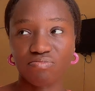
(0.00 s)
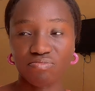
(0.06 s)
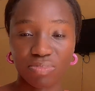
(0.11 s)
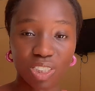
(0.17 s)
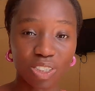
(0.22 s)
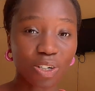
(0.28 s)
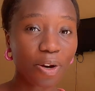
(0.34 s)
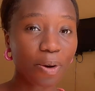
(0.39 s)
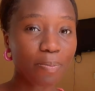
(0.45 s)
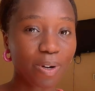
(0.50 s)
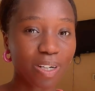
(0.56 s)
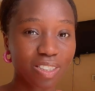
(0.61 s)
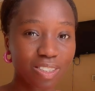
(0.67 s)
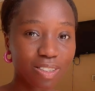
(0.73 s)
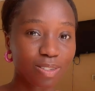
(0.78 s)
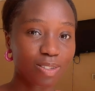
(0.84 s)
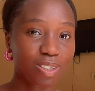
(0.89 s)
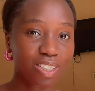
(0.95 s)
sorry about
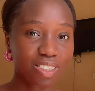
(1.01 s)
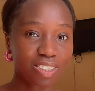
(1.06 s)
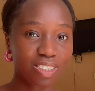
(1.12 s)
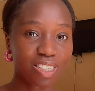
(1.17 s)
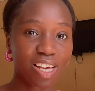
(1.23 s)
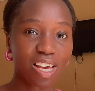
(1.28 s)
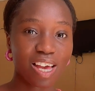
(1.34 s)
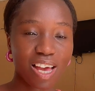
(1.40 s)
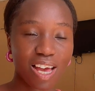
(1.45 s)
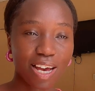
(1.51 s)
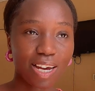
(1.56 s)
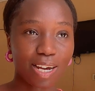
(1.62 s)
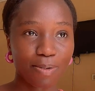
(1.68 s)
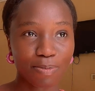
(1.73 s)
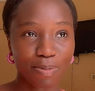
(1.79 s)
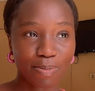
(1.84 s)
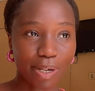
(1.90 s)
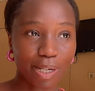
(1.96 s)
the noise,
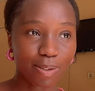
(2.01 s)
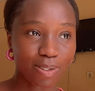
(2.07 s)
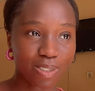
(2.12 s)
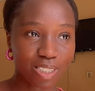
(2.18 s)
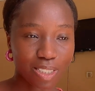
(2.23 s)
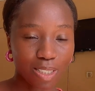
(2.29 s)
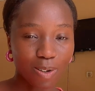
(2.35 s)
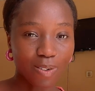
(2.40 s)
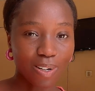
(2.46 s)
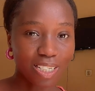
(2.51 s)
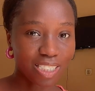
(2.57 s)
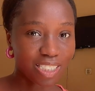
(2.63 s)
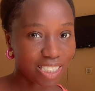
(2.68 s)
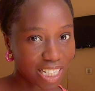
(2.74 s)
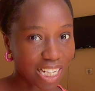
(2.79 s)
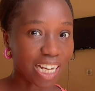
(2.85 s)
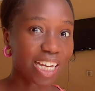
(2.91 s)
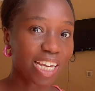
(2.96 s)
I'm in my hostel and
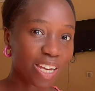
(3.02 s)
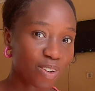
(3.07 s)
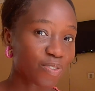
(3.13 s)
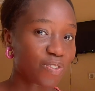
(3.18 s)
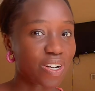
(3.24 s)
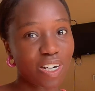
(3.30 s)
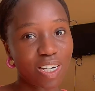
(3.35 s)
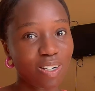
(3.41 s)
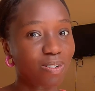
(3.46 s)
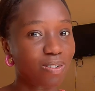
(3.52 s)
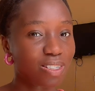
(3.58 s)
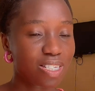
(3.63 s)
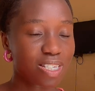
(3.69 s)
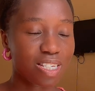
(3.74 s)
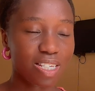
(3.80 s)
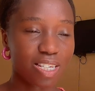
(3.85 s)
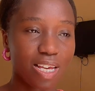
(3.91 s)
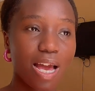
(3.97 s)
it can get very
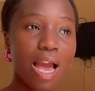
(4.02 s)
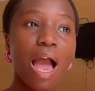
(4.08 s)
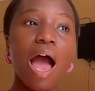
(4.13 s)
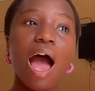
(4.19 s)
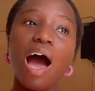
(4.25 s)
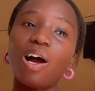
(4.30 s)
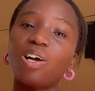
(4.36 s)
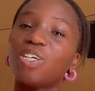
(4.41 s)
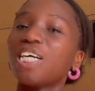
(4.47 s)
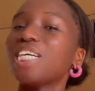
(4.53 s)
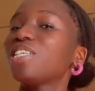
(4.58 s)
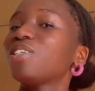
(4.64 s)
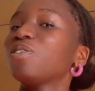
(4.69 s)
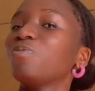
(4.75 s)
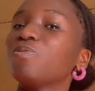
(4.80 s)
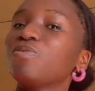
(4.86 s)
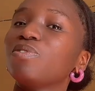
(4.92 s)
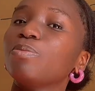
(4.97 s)
noisy. I'll try to
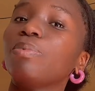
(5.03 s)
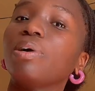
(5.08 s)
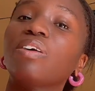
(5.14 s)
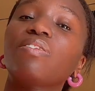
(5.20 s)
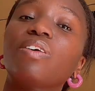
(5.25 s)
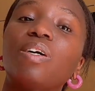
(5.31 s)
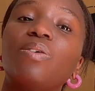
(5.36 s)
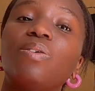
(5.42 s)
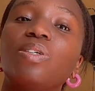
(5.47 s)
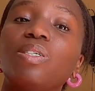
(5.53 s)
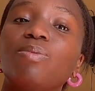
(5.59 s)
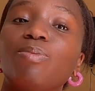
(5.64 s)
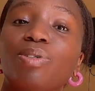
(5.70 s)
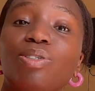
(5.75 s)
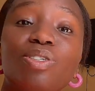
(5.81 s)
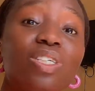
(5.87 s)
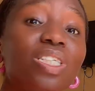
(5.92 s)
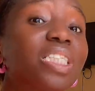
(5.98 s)
remove the background noise,
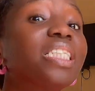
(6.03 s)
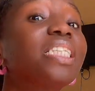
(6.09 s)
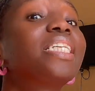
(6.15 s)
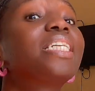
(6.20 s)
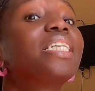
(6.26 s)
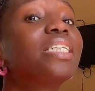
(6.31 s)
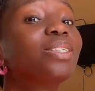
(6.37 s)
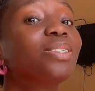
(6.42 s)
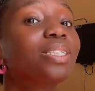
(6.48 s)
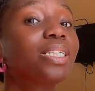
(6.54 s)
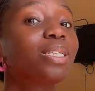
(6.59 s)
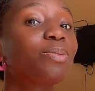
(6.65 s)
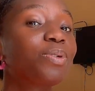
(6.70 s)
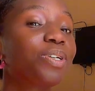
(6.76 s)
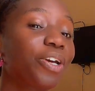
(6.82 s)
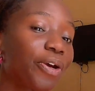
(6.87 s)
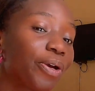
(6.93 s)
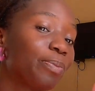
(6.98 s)
but just in case you keep
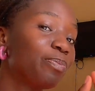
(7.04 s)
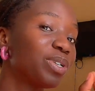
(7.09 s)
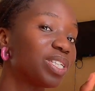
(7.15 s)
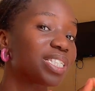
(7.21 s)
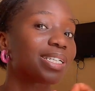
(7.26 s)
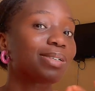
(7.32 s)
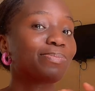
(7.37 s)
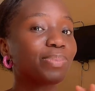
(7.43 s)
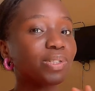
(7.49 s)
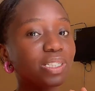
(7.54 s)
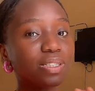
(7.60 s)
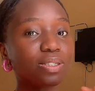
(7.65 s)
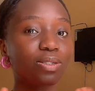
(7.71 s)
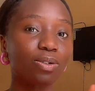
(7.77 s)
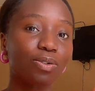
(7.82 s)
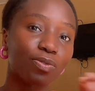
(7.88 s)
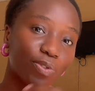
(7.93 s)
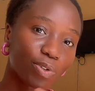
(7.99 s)
hearing bits and pieces
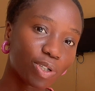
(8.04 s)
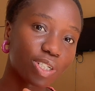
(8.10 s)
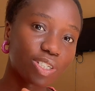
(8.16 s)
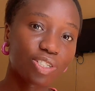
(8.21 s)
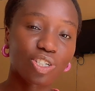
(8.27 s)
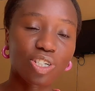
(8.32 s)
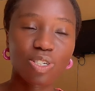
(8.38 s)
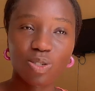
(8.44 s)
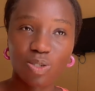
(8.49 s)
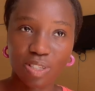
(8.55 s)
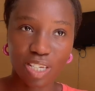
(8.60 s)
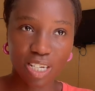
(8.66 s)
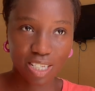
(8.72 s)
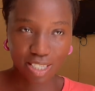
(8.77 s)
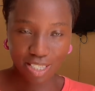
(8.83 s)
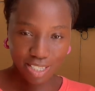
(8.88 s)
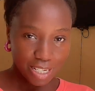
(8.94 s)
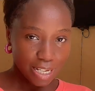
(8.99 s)
of noise, just know
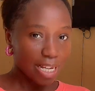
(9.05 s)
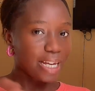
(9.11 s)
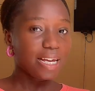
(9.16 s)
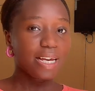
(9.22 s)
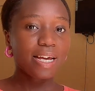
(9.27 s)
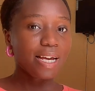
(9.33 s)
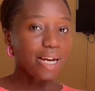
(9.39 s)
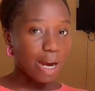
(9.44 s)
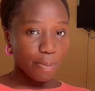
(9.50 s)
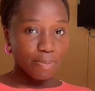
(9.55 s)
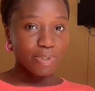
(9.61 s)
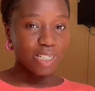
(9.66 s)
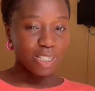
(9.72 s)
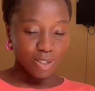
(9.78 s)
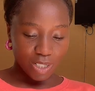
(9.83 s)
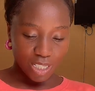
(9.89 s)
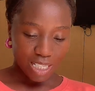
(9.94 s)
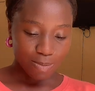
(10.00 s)
that I'm in a
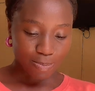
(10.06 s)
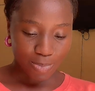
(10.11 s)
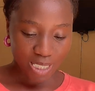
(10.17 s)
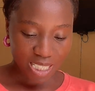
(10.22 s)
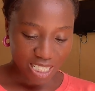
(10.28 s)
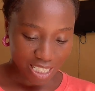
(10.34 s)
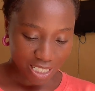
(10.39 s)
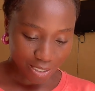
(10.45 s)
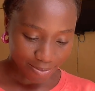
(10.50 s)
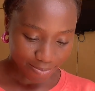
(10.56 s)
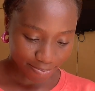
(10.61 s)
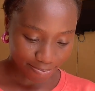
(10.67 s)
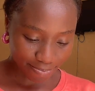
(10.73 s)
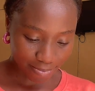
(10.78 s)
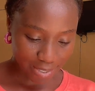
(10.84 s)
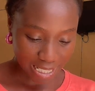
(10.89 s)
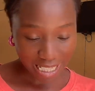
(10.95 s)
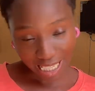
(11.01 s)
noisy place
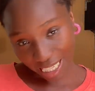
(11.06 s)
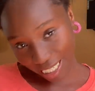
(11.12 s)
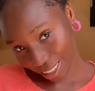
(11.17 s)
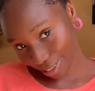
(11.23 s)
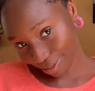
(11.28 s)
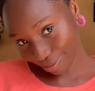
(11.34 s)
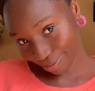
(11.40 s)
basically.